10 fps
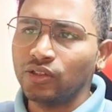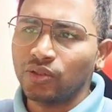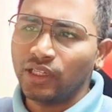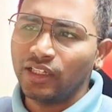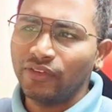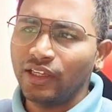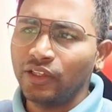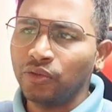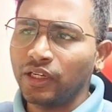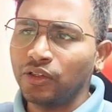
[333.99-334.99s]
So anyway,
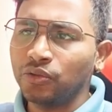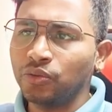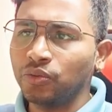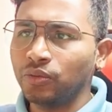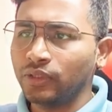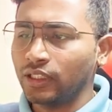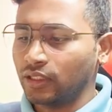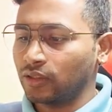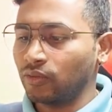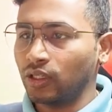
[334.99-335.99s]
you can do it
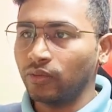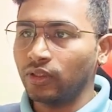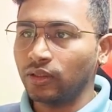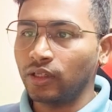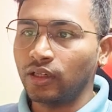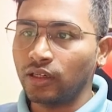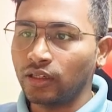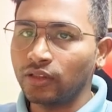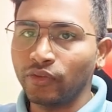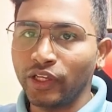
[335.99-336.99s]
whatever
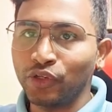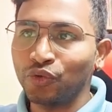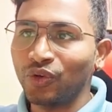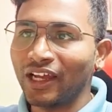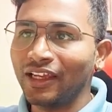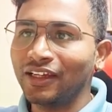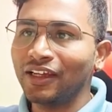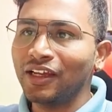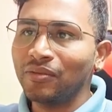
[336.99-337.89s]
way you like.